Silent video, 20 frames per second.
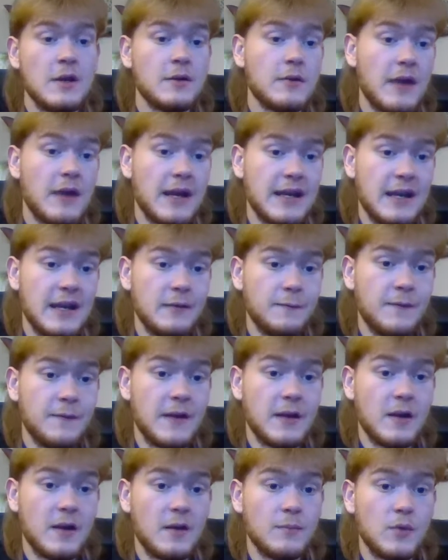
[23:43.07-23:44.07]
Grant
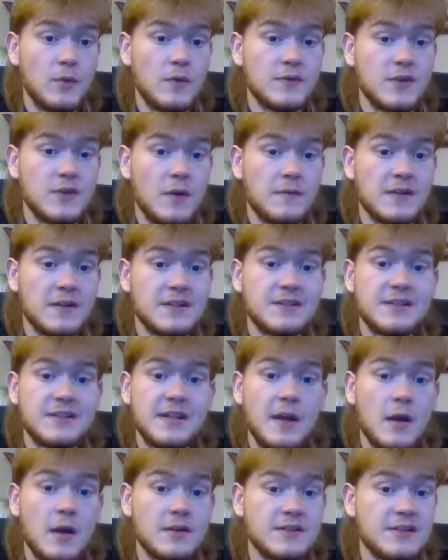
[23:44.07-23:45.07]
Enfinger moves over to
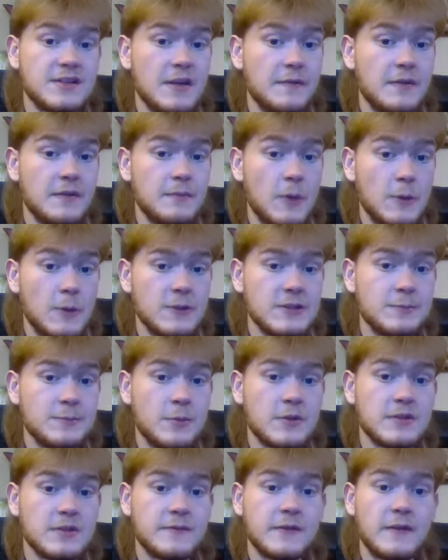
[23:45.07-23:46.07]
CR7
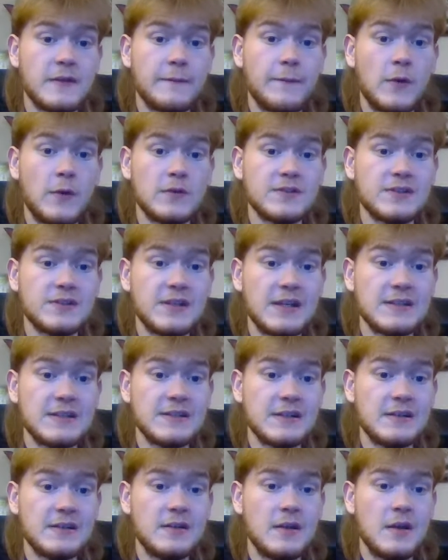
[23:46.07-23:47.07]
Motorsports for the full
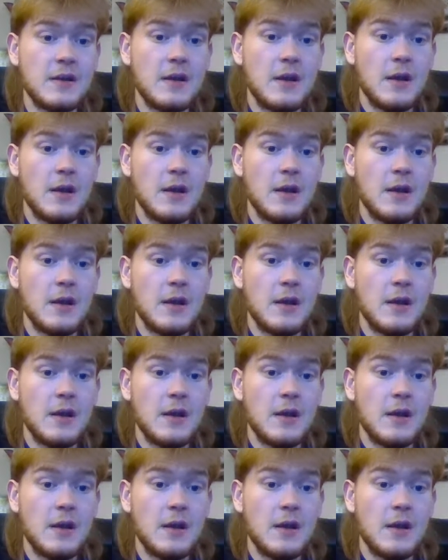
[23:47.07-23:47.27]
season.